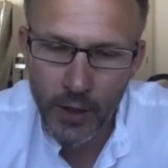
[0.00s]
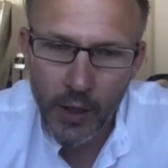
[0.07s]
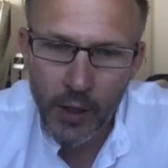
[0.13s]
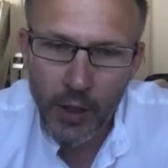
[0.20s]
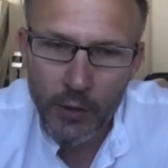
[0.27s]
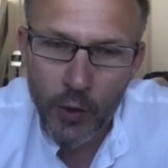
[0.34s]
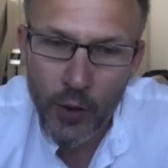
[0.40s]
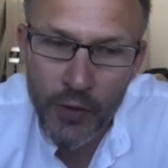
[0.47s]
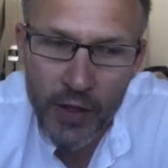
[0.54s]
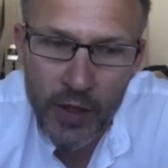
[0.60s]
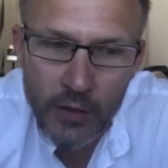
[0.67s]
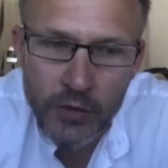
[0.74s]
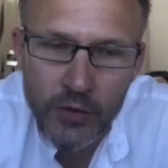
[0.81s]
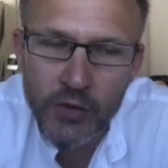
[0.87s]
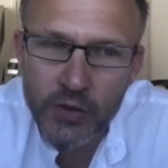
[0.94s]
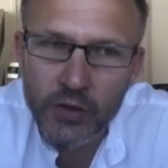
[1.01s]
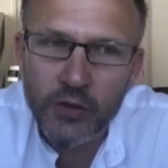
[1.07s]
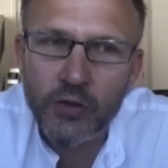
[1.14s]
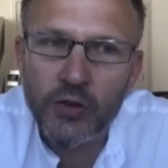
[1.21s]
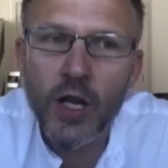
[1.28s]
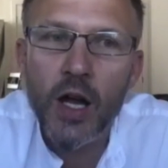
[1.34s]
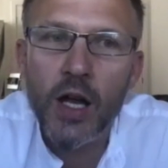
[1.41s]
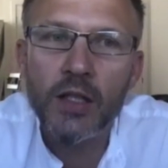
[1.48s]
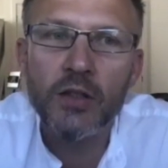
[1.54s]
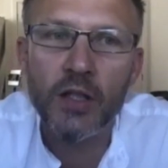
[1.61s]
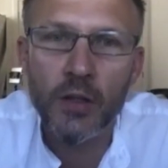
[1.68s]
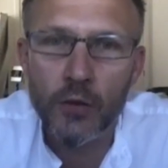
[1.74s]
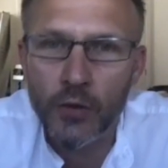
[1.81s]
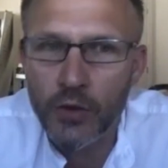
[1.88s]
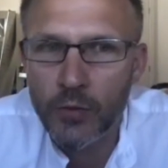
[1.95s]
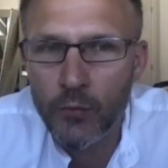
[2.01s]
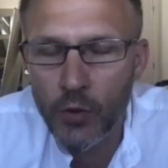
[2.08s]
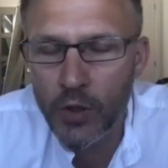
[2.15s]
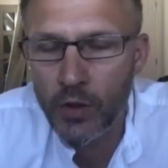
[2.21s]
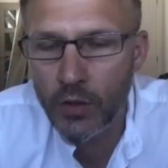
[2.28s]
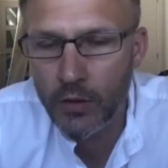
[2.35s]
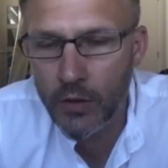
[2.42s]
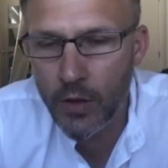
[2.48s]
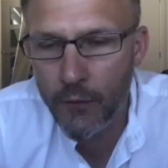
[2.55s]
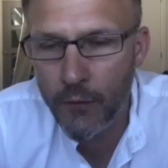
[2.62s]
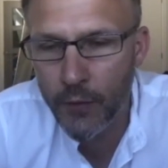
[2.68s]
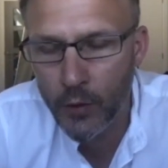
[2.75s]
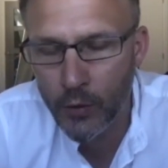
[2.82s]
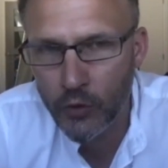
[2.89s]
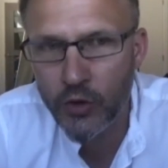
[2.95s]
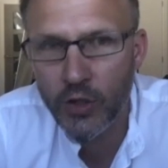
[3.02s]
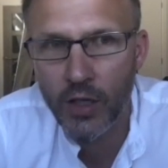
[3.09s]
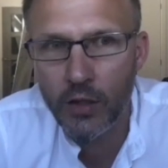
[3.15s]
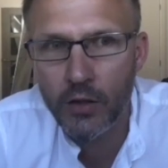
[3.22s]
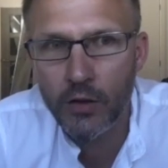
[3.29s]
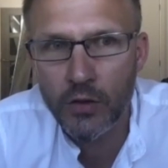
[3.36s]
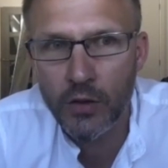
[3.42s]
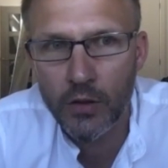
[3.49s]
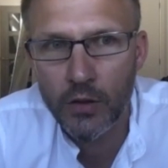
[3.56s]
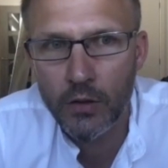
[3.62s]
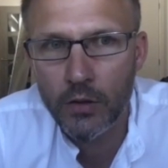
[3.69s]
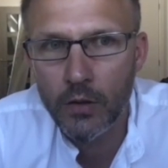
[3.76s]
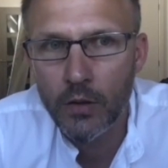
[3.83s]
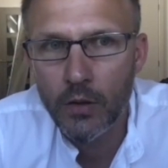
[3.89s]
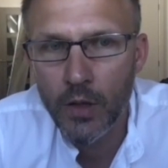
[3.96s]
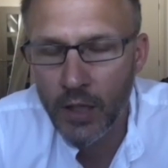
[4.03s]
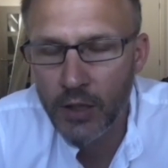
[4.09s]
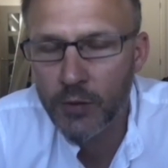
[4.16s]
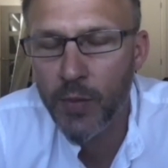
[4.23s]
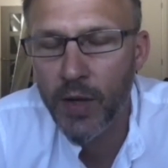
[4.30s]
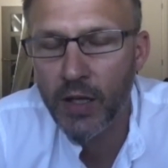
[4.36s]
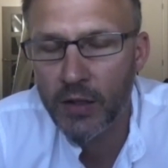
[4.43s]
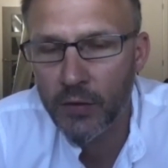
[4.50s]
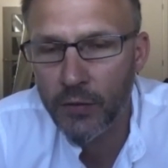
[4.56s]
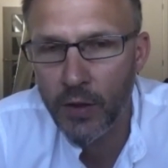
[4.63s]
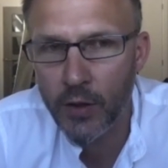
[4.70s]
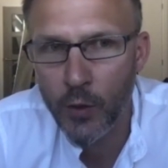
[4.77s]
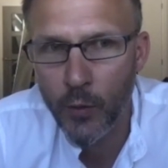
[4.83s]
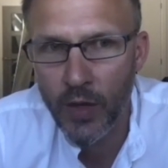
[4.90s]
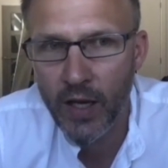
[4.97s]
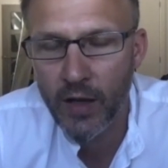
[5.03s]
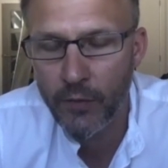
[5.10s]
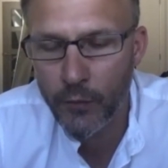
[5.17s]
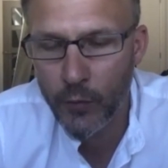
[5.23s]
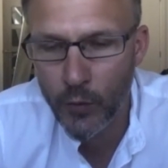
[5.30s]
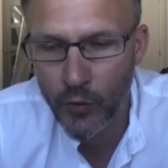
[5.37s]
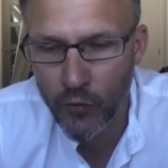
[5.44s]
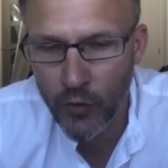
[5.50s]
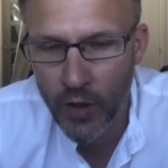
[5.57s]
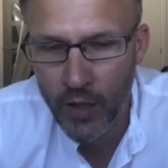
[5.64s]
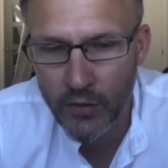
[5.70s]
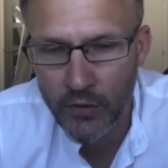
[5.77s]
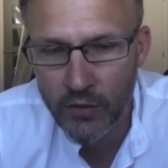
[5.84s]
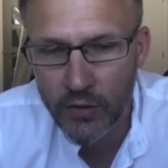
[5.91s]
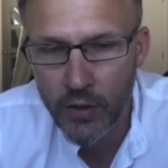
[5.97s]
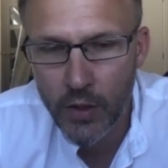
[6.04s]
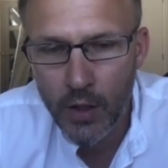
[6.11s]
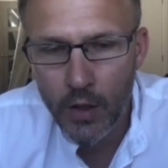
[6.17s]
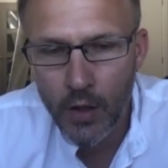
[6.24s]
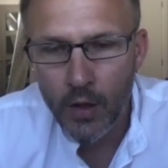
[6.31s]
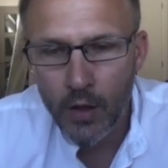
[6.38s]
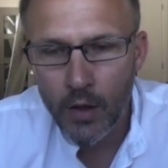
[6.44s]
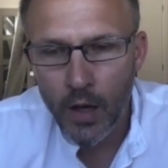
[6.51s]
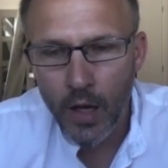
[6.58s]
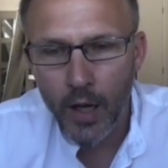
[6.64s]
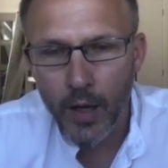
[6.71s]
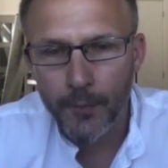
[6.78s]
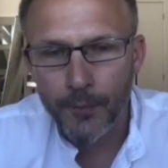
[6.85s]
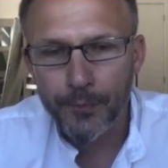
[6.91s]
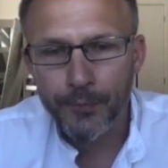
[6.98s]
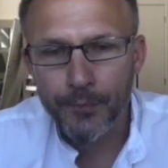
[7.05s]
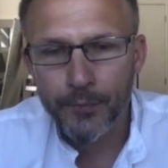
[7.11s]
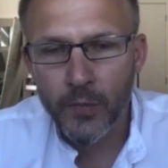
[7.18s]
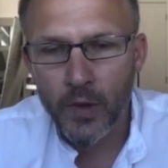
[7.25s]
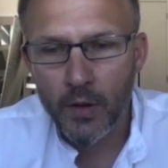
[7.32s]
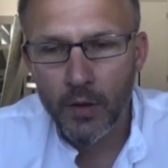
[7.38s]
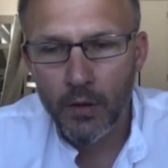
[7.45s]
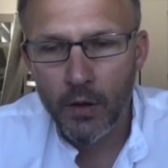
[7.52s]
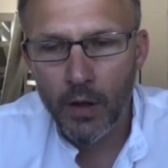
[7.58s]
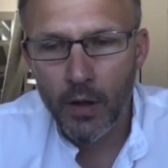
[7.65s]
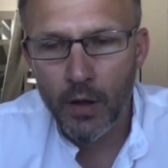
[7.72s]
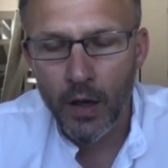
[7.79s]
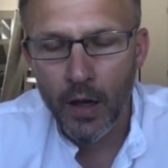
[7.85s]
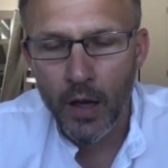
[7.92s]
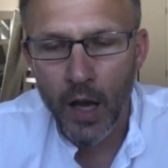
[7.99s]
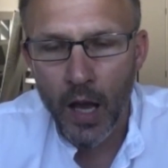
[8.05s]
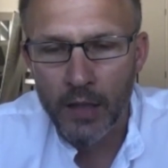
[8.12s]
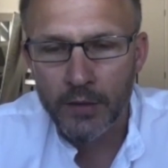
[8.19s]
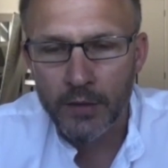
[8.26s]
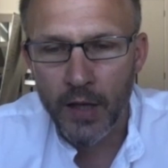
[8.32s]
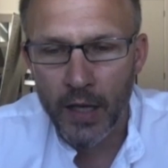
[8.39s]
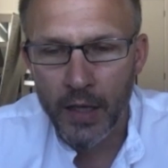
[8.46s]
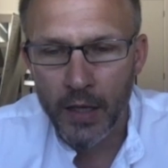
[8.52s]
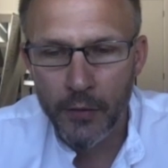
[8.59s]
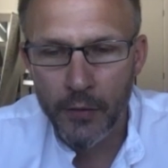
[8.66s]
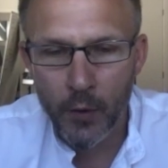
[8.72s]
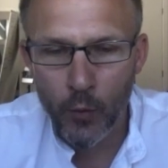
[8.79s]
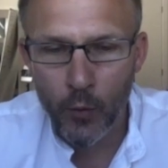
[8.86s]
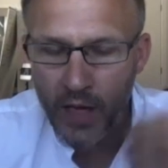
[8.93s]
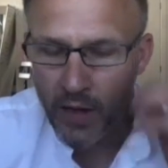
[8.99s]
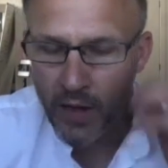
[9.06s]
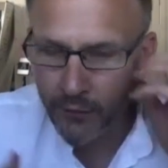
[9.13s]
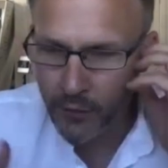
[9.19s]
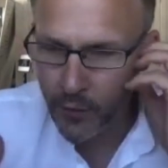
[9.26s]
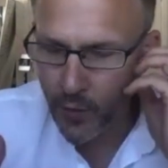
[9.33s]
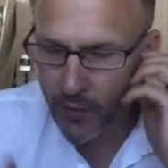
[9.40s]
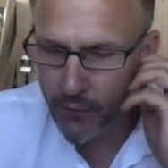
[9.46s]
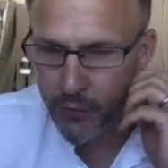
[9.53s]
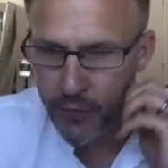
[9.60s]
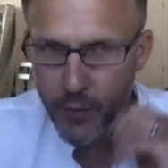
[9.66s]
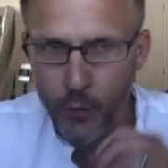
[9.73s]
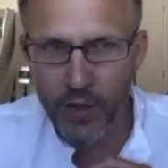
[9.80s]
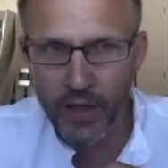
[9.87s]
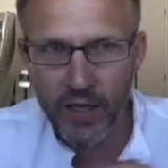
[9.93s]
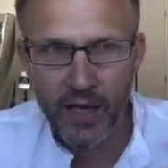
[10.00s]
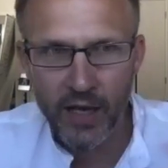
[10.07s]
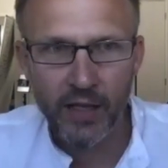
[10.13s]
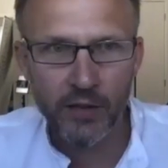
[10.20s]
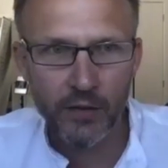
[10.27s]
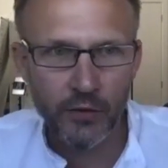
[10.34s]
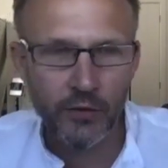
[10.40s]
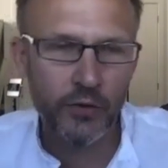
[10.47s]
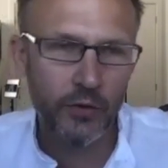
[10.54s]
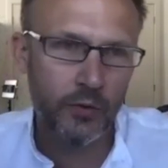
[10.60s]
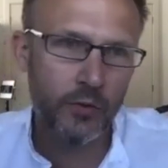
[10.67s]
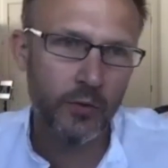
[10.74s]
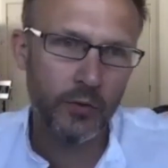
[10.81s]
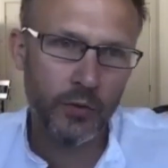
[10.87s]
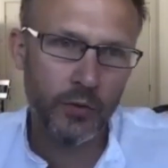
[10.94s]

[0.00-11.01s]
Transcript: So I think as a society, there are some really difficult and challenging aspects of here that we have to address. And I think we have to do everything we can to